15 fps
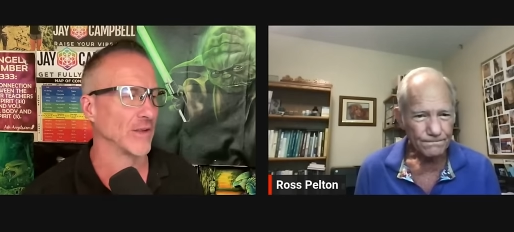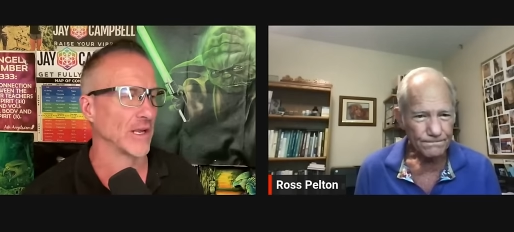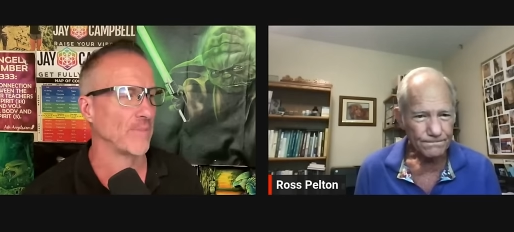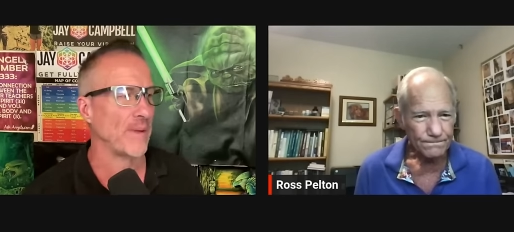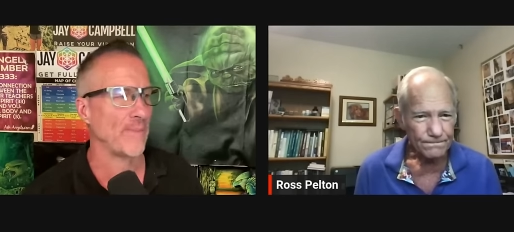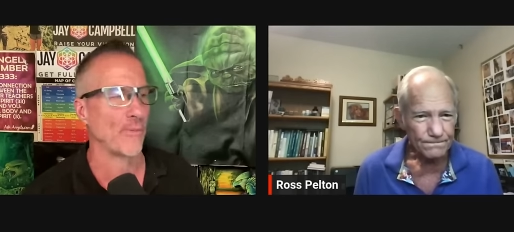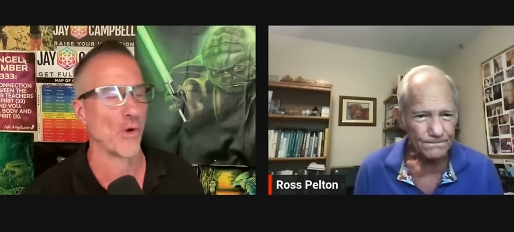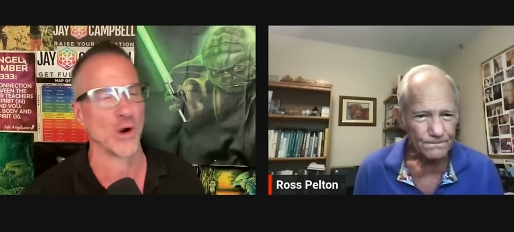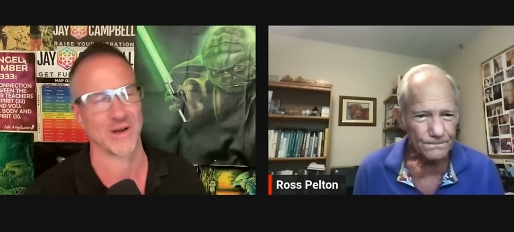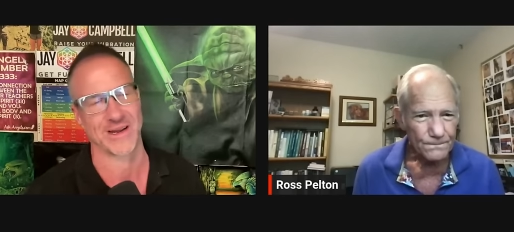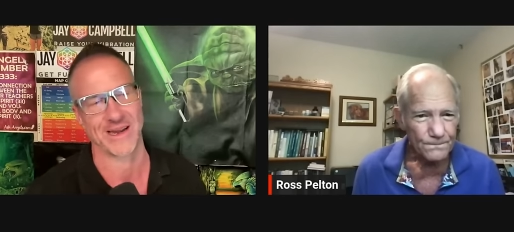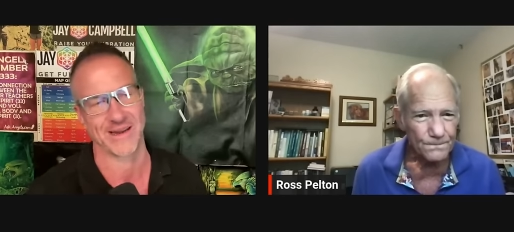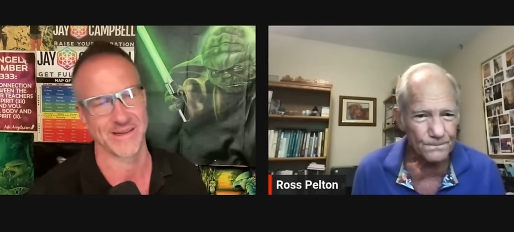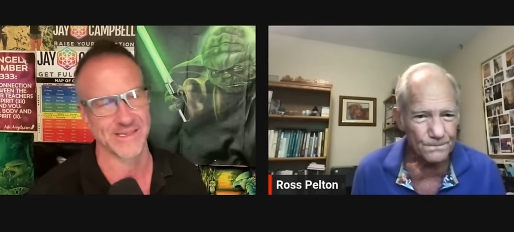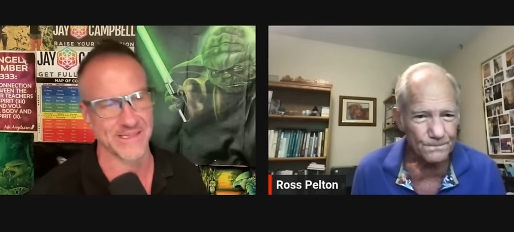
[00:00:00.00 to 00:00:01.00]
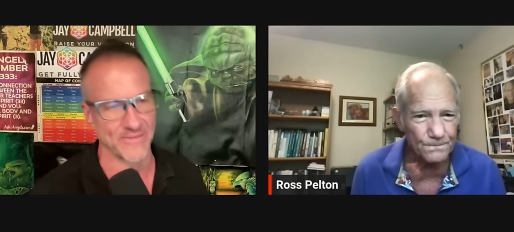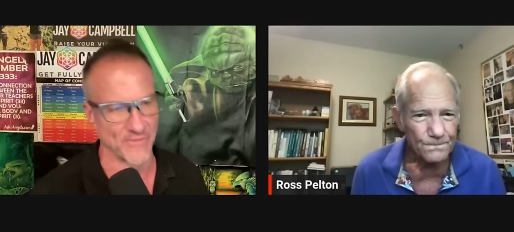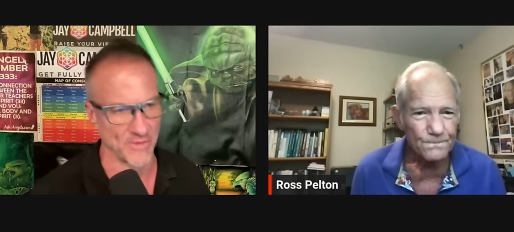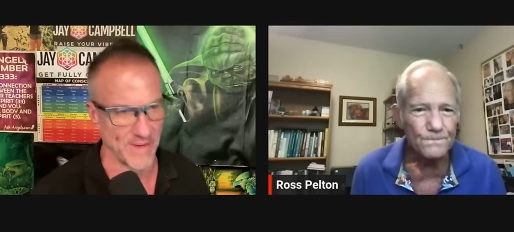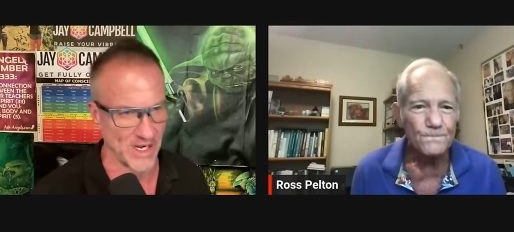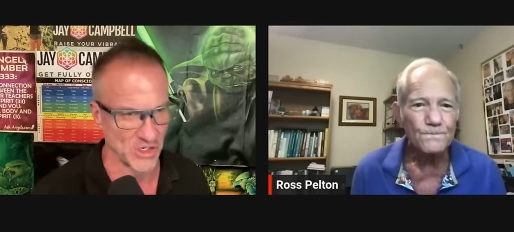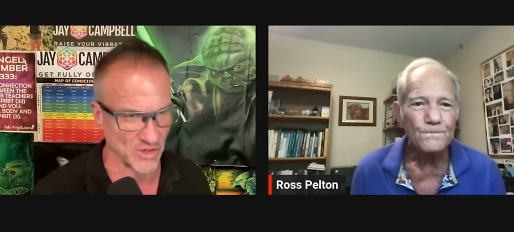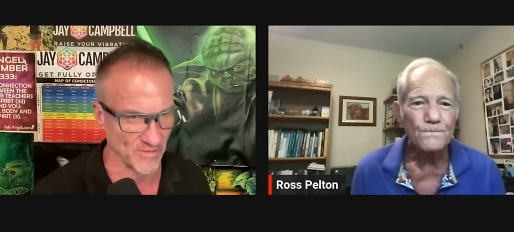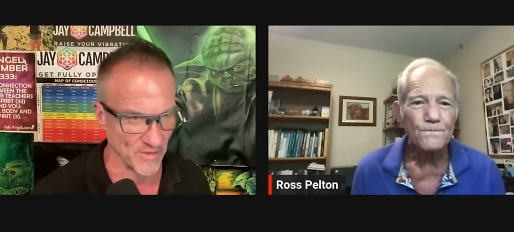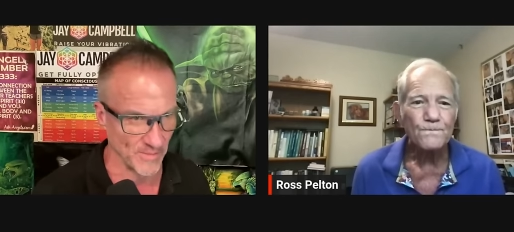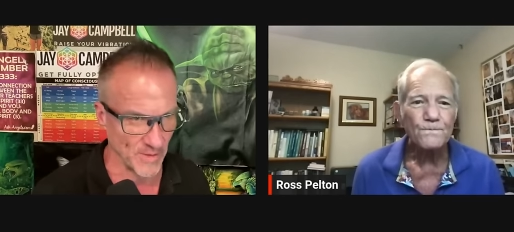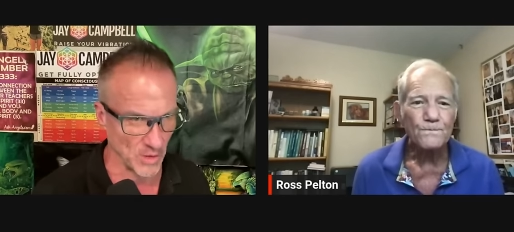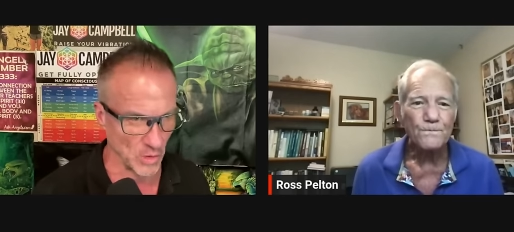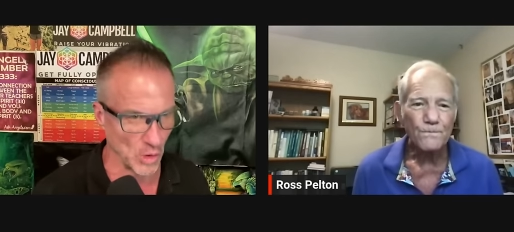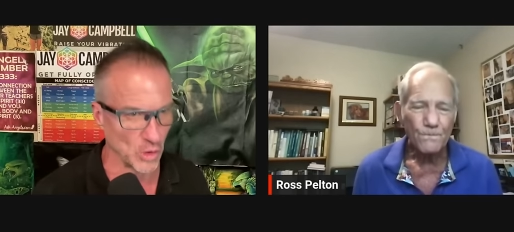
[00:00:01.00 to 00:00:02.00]
Speaker 1: Like, people aren't getting this information from
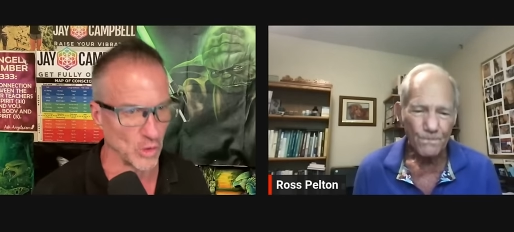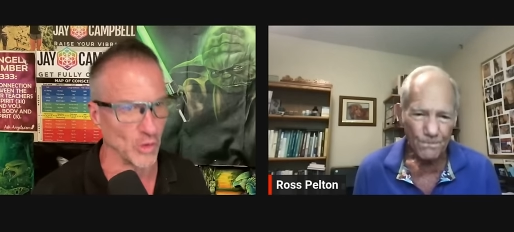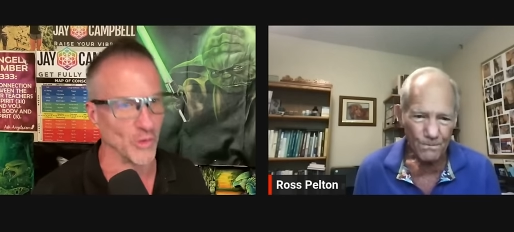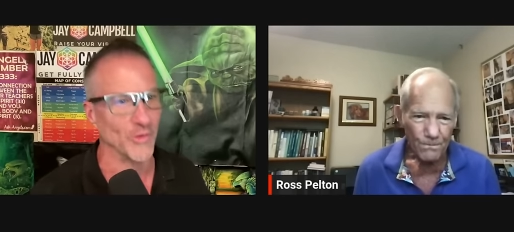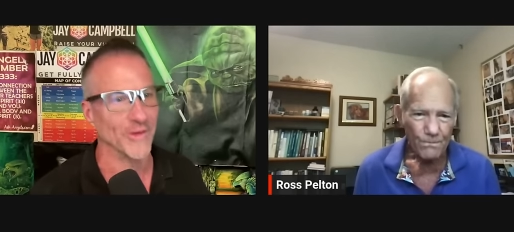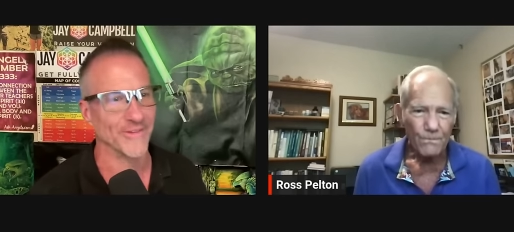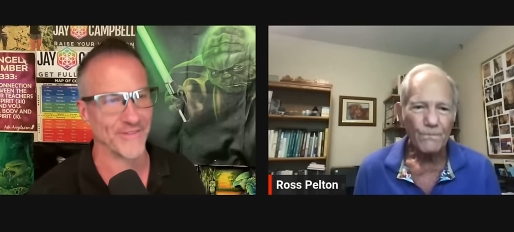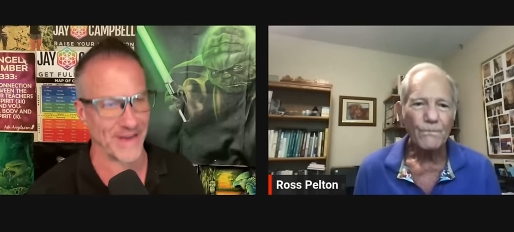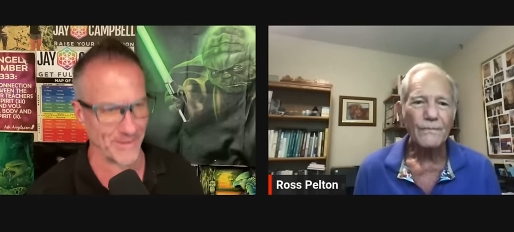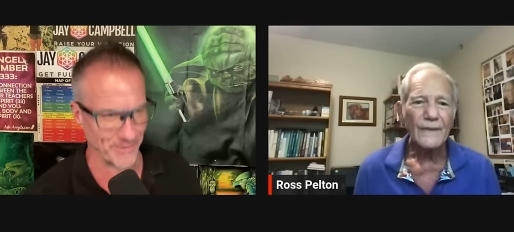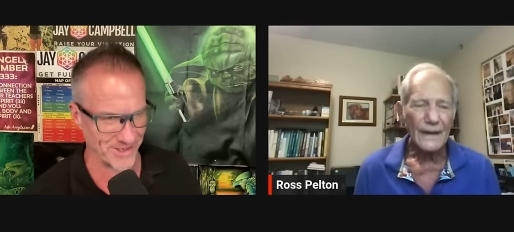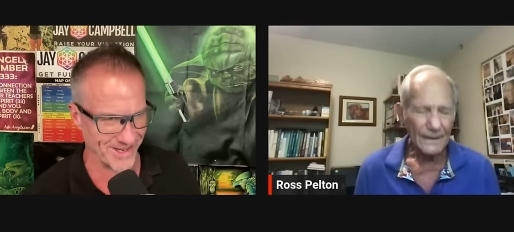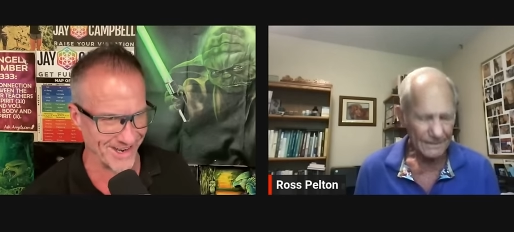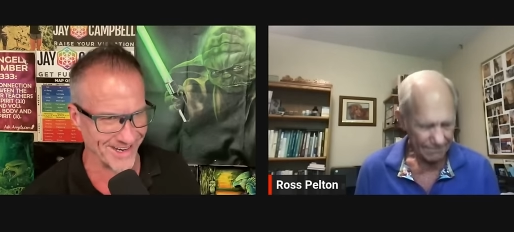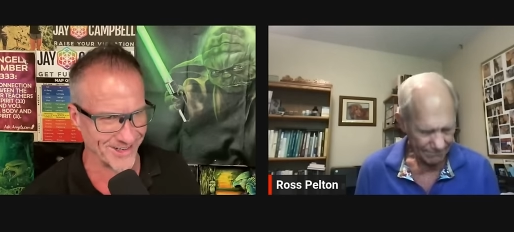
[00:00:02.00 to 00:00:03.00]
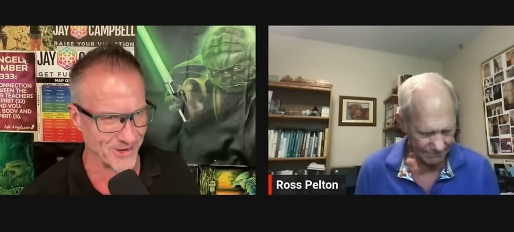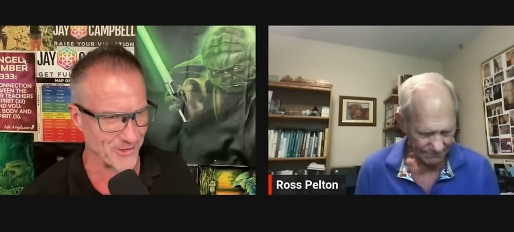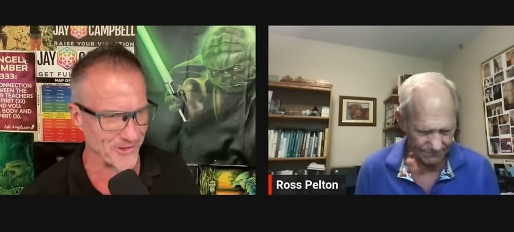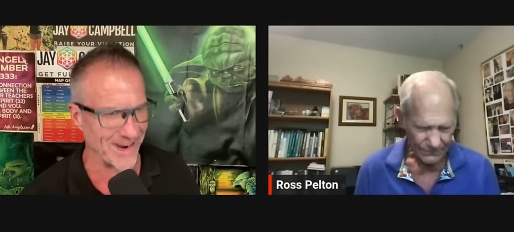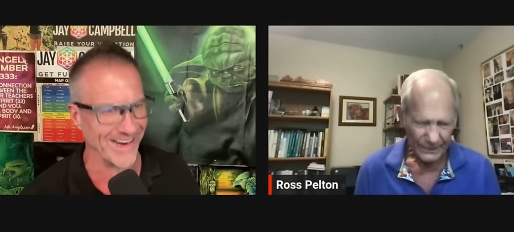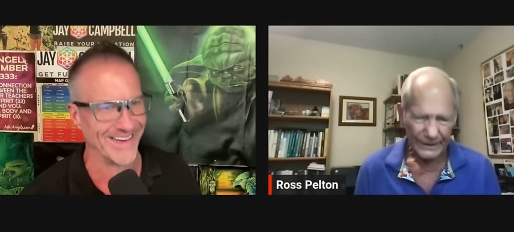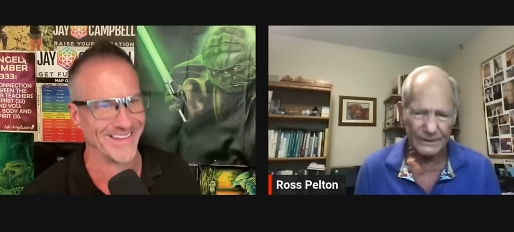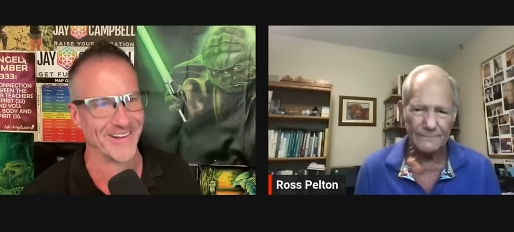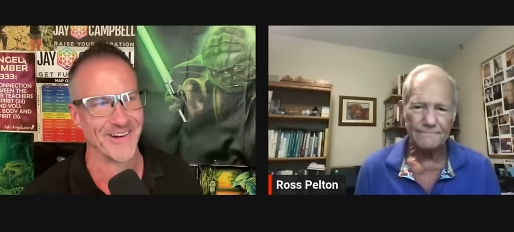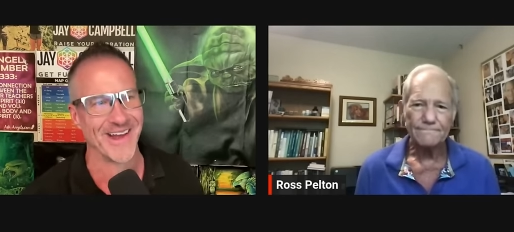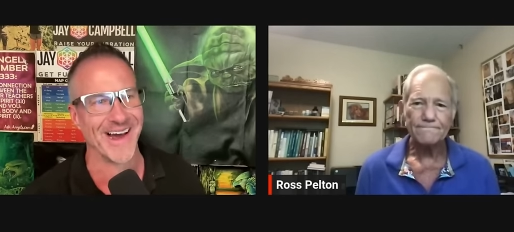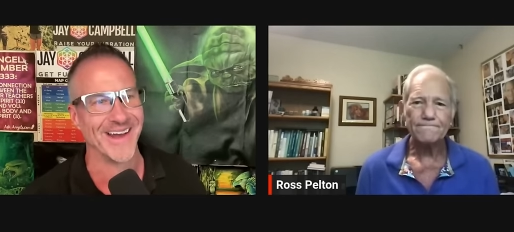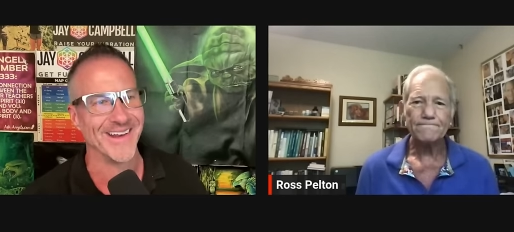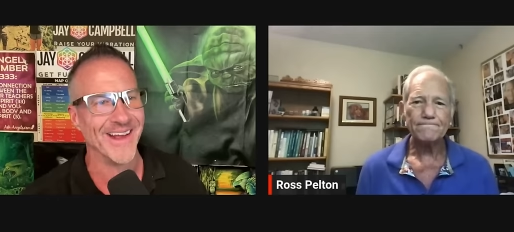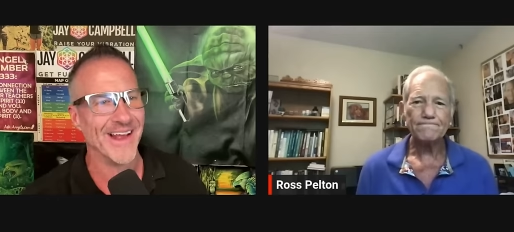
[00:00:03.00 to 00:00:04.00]
their local family doctor, right? right. They're
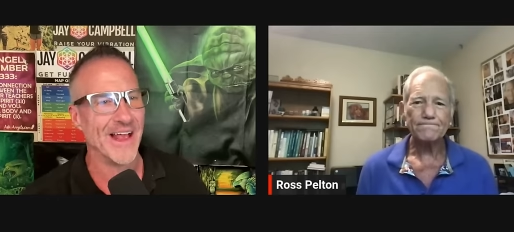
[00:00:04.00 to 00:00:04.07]
not.